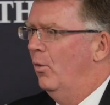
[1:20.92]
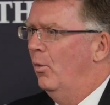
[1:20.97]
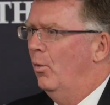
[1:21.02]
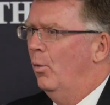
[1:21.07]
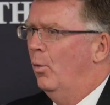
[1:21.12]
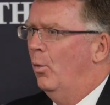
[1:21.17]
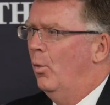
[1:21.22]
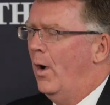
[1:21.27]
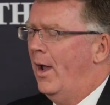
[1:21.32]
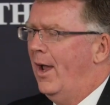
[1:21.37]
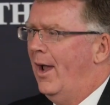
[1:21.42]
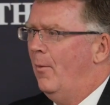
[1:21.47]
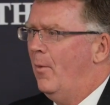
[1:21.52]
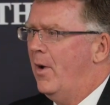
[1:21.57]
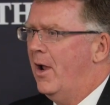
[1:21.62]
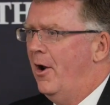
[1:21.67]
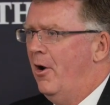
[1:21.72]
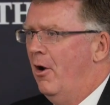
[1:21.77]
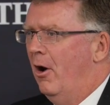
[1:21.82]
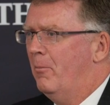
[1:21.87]
where
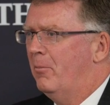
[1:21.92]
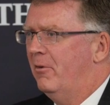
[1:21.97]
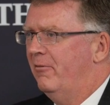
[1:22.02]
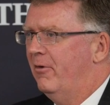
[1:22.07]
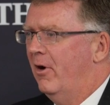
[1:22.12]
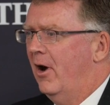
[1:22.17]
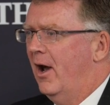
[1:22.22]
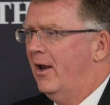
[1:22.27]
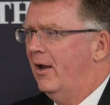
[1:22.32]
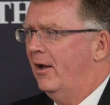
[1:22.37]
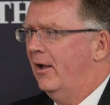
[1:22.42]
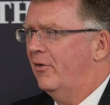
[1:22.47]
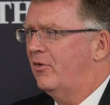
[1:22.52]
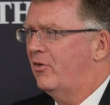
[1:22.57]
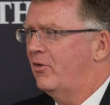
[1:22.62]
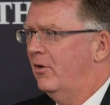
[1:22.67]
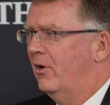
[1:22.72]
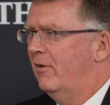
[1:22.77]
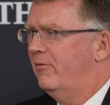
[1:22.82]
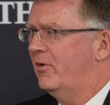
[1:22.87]
we are not providing a
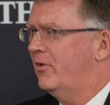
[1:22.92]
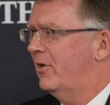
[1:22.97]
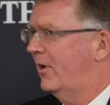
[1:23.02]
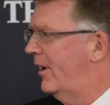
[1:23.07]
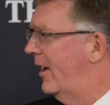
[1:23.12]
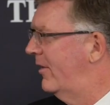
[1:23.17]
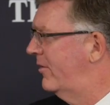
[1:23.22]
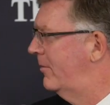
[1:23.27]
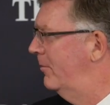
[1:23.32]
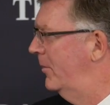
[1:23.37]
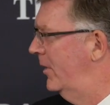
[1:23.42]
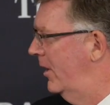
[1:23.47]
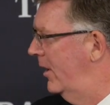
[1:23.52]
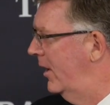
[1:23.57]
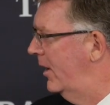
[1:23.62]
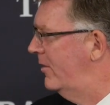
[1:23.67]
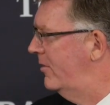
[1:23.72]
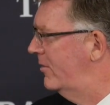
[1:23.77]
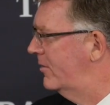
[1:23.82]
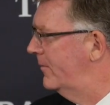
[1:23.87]
service a customer
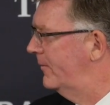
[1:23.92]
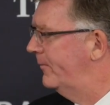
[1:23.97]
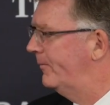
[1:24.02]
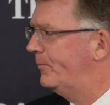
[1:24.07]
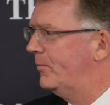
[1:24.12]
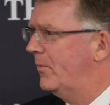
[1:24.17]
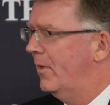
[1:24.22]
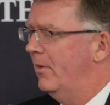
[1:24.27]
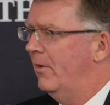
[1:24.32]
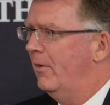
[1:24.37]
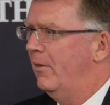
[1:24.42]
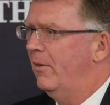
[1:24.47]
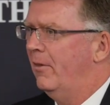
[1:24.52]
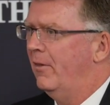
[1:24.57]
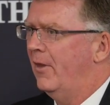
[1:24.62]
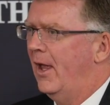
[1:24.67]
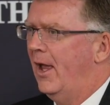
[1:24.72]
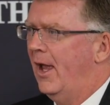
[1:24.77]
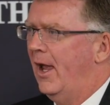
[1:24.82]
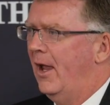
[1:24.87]
needs,
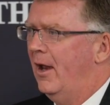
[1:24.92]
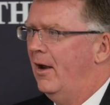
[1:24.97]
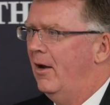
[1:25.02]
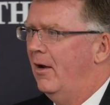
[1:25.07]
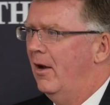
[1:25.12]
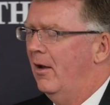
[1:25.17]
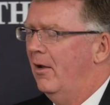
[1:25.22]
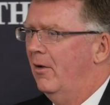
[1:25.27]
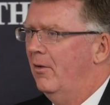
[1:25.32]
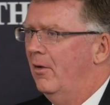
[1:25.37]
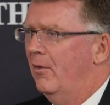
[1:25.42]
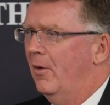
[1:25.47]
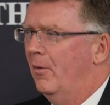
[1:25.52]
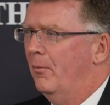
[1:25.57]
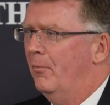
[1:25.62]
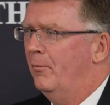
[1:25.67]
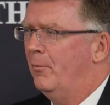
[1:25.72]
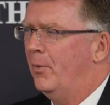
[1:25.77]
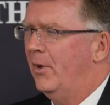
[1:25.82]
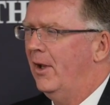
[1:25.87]
then
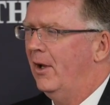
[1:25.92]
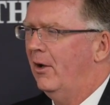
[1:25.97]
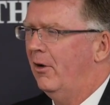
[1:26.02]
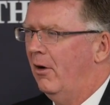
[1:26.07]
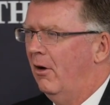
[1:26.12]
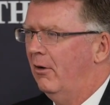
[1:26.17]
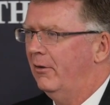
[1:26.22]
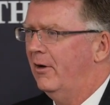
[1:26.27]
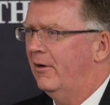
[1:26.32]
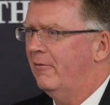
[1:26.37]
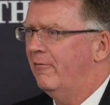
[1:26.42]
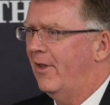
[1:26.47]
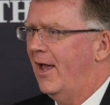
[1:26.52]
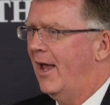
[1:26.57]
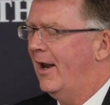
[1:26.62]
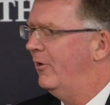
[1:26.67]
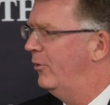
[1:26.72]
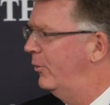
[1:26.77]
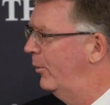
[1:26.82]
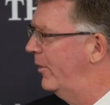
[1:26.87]
being cognizant of
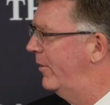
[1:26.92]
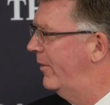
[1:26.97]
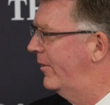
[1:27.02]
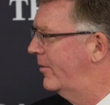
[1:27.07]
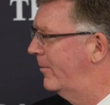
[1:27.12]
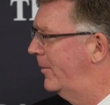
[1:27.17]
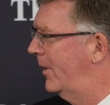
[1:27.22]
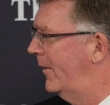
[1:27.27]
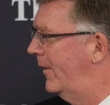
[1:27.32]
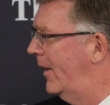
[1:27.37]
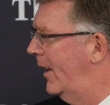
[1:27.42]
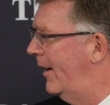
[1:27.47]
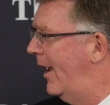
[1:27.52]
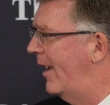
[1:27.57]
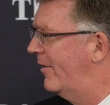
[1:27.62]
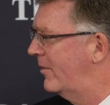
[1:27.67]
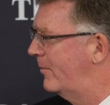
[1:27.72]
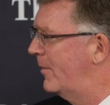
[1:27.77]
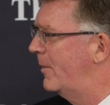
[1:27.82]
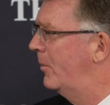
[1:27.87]
that and doing things about that, it
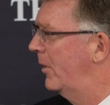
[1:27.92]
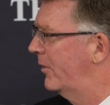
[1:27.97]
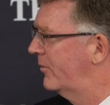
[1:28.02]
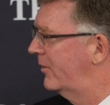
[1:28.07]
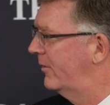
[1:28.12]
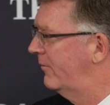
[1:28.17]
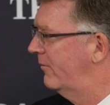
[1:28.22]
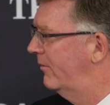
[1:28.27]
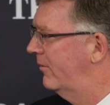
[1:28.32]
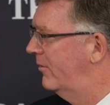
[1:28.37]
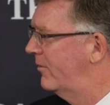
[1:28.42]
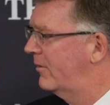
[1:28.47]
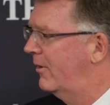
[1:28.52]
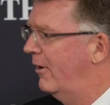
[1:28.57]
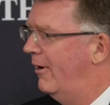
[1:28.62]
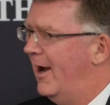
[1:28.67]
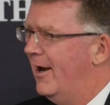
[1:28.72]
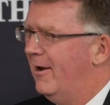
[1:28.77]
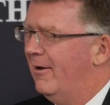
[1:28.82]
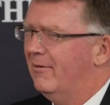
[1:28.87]
has to be positive.
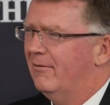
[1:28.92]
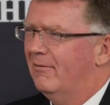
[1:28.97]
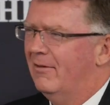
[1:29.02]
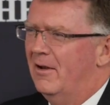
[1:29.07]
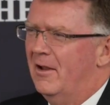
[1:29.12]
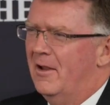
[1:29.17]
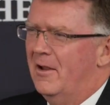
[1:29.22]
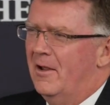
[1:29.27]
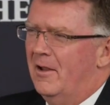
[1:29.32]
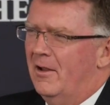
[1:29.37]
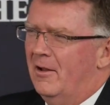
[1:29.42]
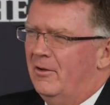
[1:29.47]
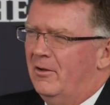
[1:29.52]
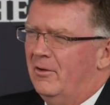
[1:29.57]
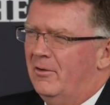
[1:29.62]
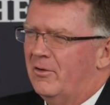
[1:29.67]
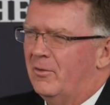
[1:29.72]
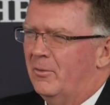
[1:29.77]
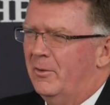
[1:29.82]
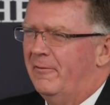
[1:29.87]
So I don't
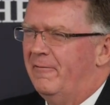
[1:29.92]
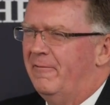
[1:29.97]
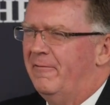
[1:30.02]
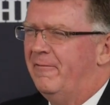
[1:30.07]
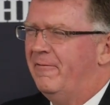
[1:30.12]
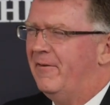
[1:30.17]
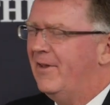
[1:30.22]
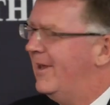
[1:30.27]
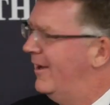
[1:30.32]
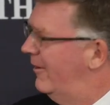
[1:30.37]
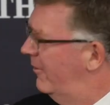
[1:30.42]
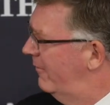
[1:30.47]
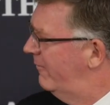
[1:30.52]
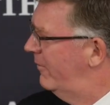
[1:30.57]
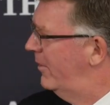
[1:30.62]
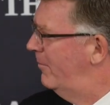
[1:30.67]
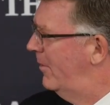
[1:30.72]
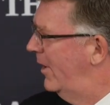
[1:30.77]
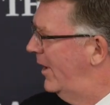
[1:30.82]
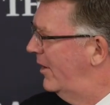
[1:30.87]
use the word fear
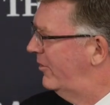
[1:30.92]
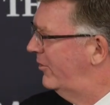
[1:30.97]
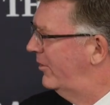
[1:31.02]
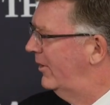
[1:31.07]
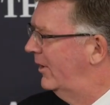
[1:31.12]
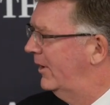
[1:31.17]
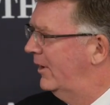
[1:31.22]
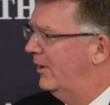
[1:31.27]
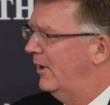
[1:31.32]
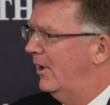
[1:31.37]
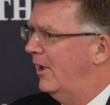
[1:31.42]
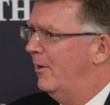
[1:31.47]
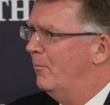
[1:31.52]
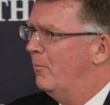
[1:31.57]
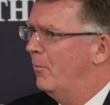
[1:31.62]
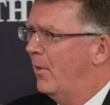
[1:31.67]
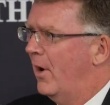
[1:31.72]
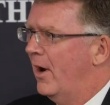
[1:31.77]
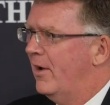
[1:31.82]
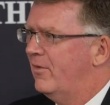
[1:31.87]
of them. I actually
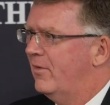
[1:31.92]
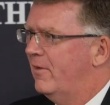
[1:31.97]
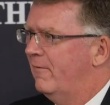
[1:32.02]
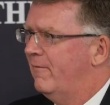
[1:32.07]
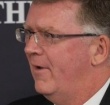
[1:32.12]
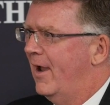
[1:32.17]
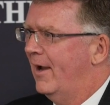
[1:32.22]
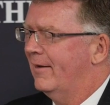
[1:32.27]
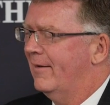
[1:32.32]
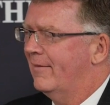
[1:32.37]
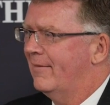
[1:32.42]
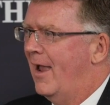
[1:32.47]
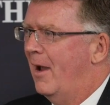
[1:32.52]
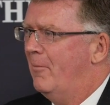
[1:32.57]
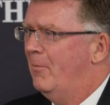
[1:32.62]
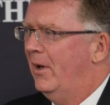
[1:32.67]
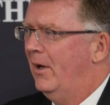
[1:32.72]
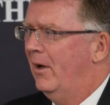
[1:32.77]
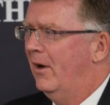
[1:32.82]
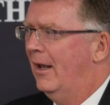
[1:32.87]
embrace the fact it's
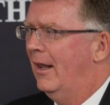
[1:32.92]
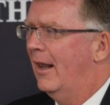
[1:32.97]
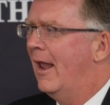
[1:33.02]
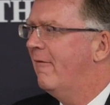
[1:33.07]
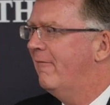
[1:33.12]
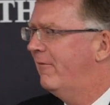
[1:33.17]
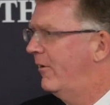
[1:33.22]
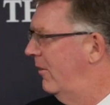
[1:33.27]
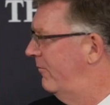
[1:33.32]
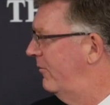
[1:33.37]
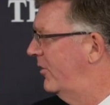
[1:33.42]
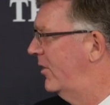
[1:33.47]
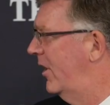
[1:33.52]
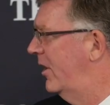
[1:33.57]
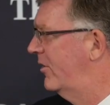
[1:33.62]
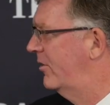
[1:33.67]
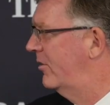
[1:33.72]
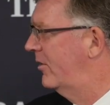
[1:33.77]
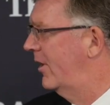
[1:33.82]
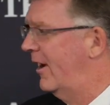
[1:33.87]
happening. I love
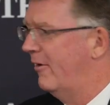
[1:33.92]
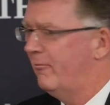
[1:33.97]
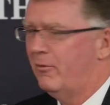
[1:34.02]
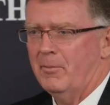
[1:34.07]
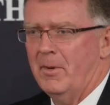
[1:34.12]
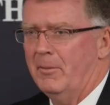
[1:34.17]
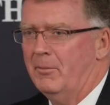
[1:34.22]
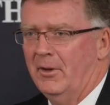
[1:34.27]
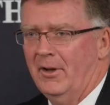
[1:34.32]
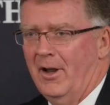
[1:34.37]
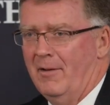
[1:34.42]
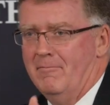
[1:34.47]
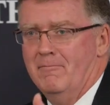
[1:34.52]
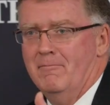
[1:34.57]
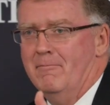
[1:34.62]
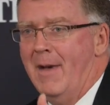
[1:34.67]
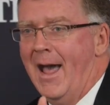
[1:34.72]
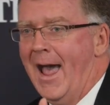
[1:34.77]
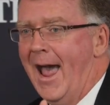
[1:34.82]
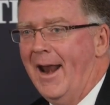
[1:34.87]
conversations I have with people like
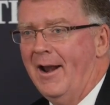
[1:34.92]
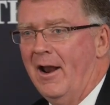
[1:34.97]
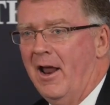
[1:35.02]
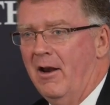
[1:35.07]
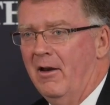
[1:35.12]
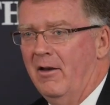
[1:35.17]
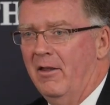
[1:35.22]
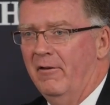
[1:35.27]
Matt and